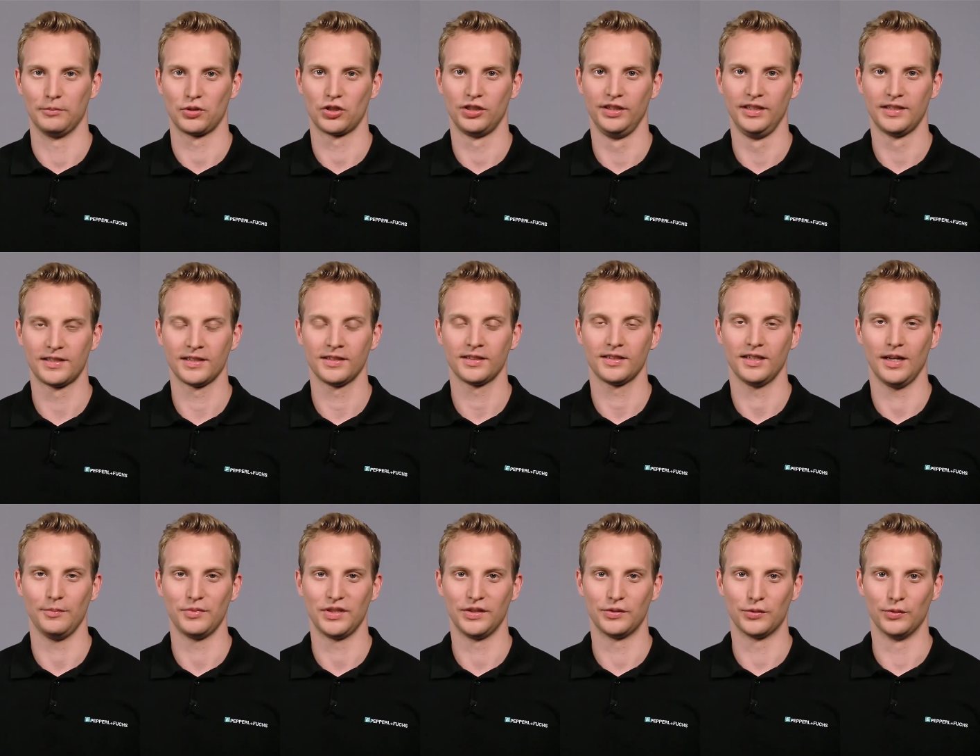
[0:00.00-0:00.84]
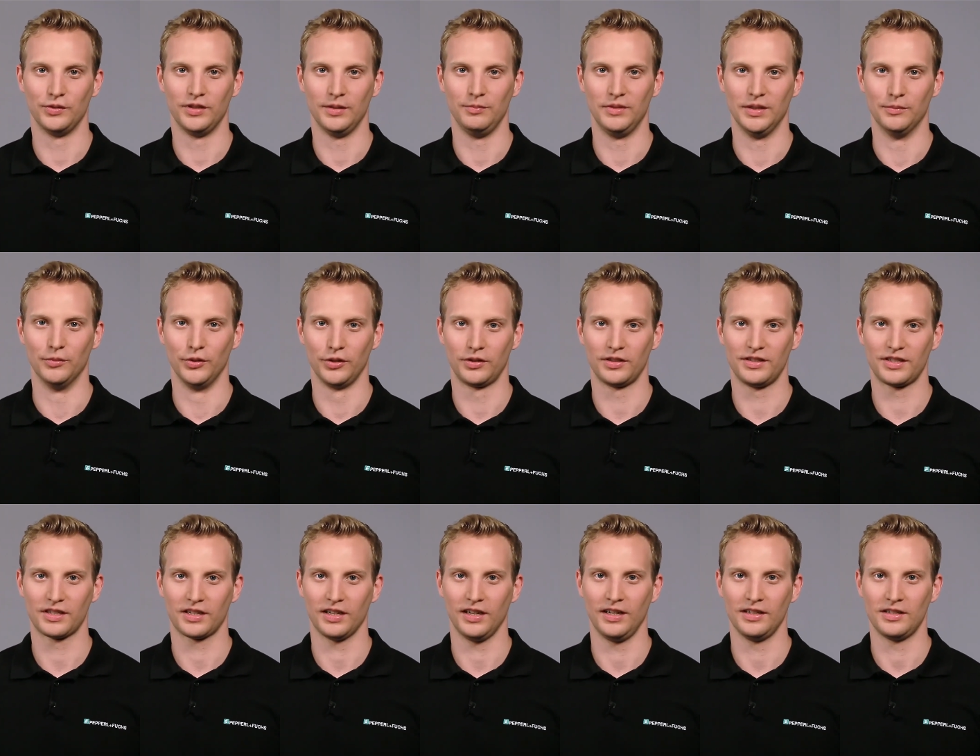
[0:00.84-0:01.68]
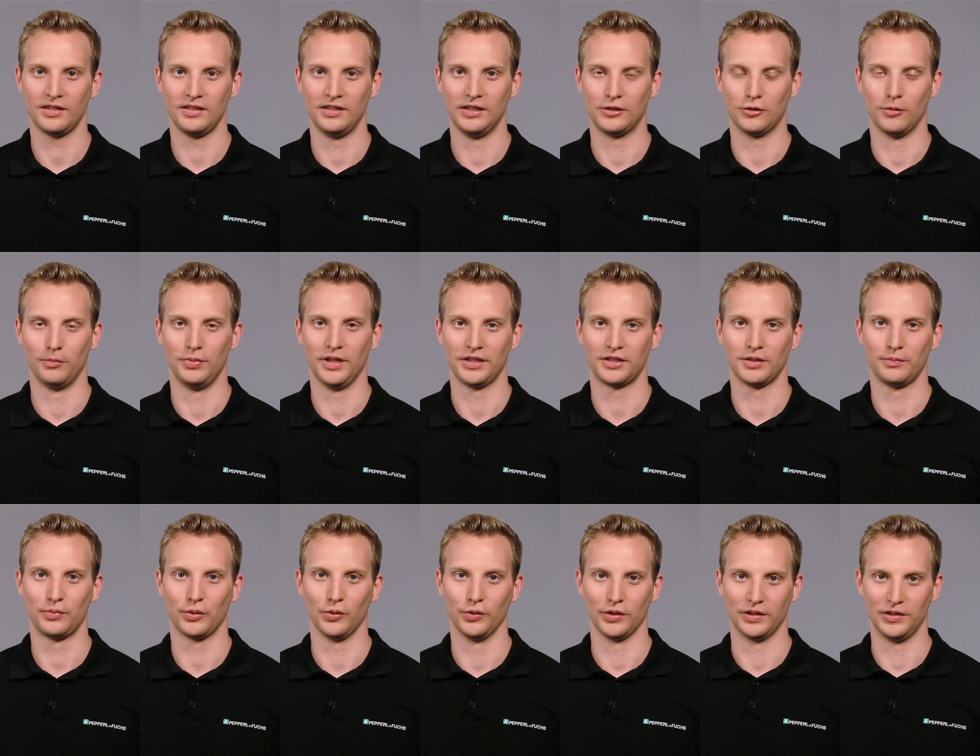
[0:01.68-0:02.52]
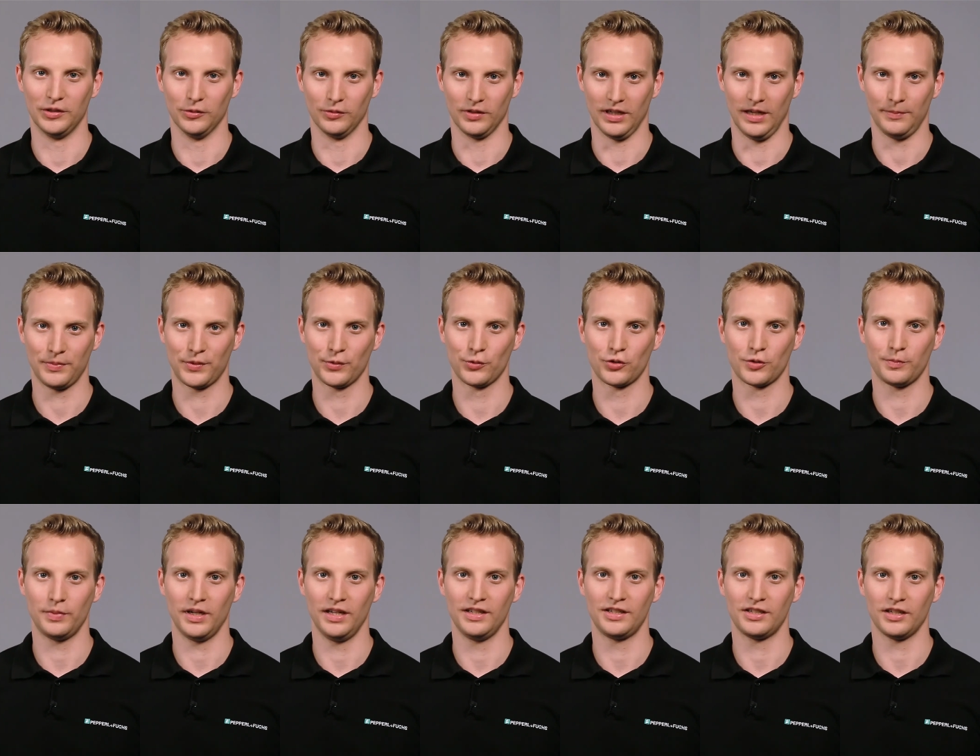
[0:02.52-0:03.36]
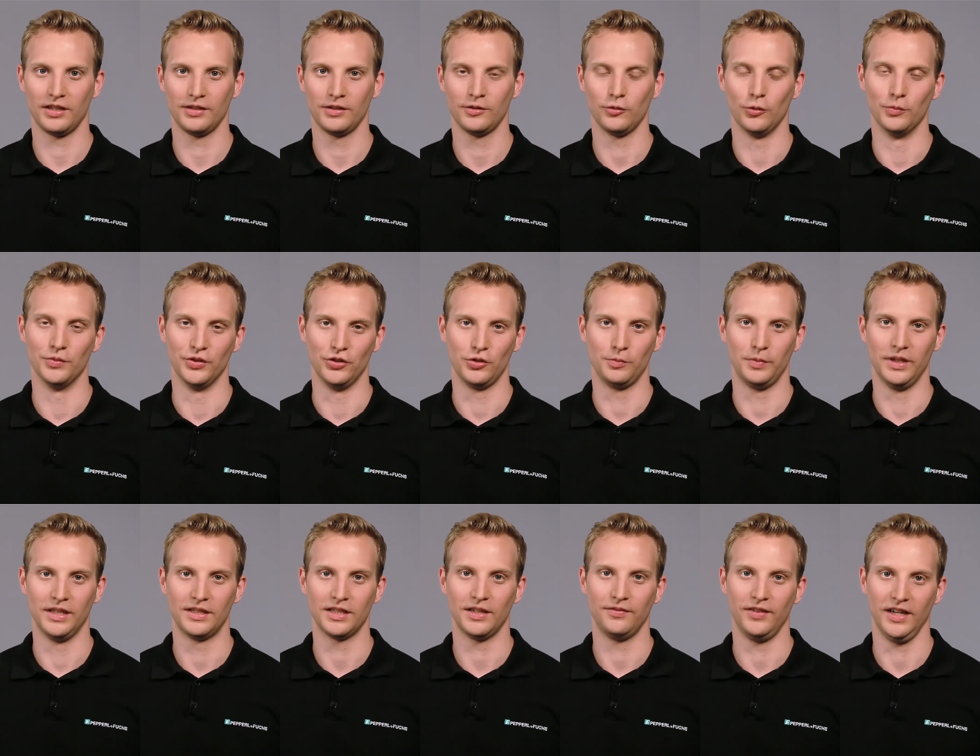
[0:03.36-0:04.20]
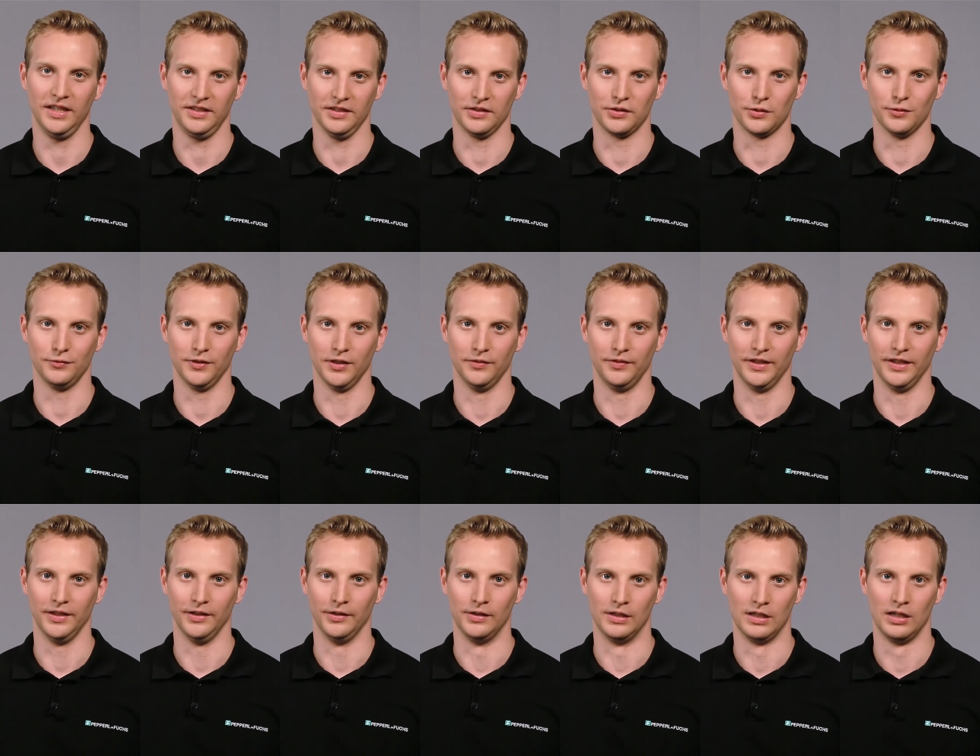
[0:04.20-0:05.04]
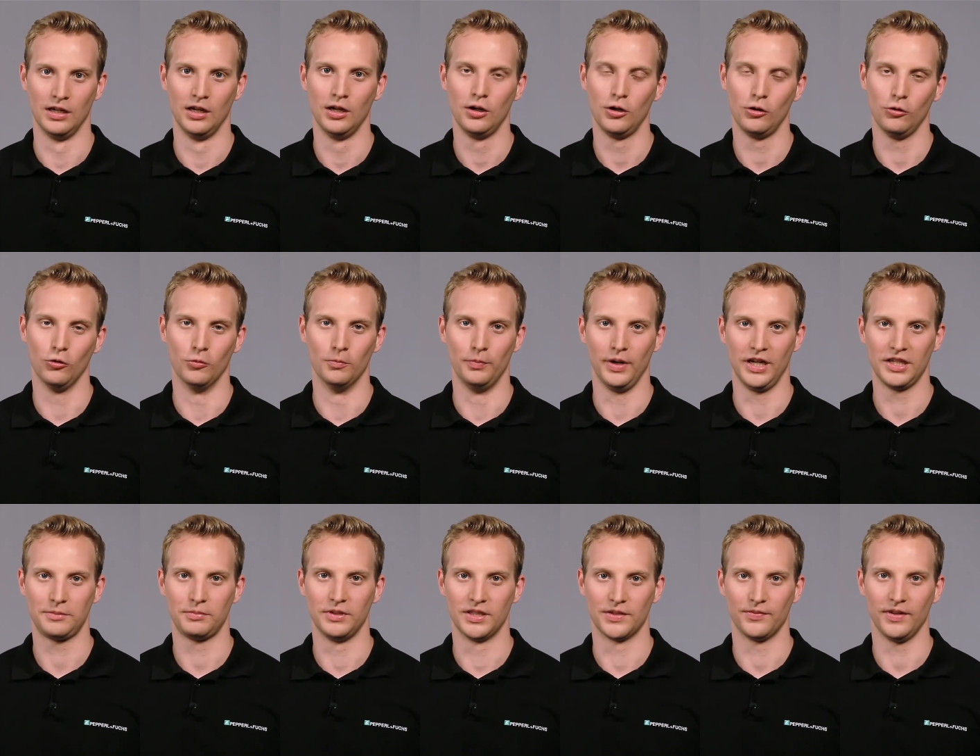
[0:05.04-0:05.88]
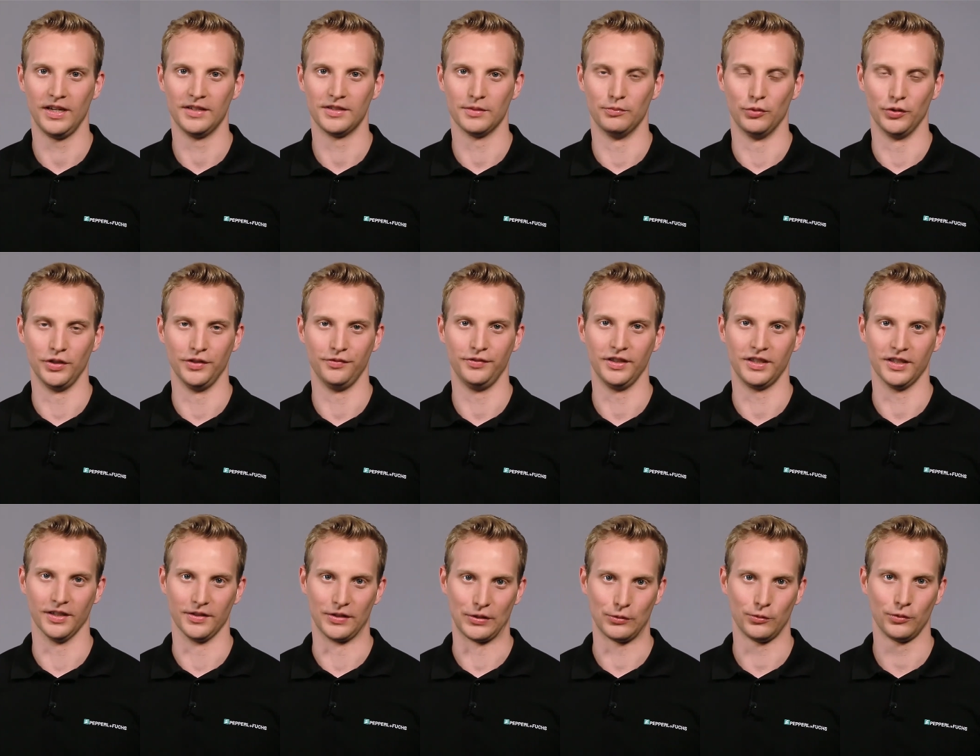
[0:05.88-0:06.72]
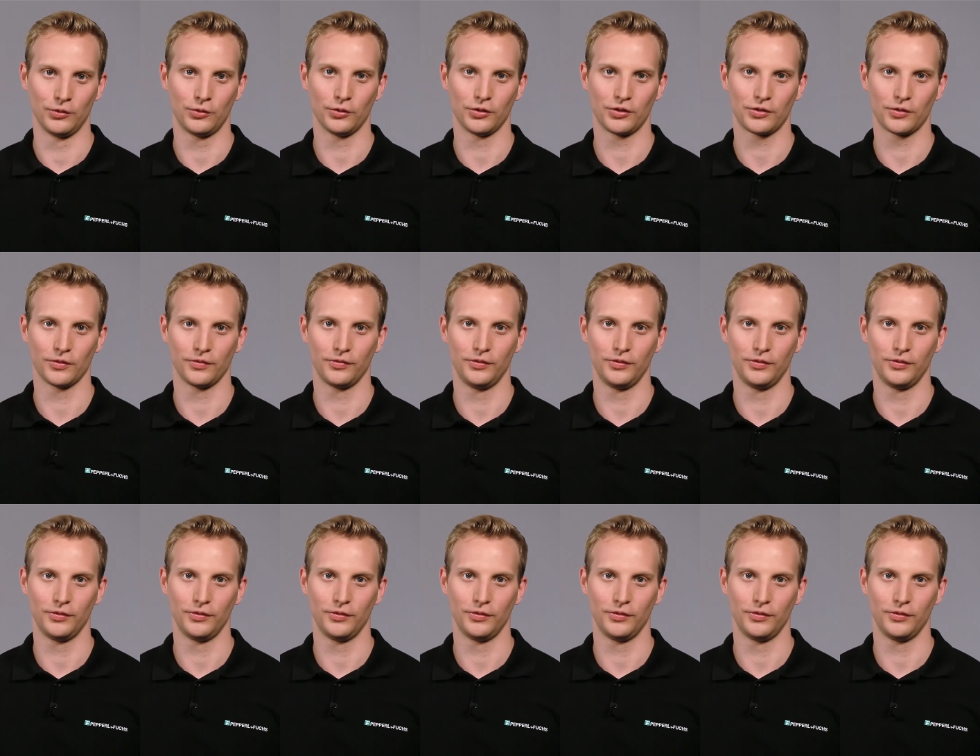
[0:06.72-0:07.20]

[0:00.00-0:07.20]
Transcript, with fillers: Finally, you are able to save the entire project and reuse it later on, for instance, in order to make changes or to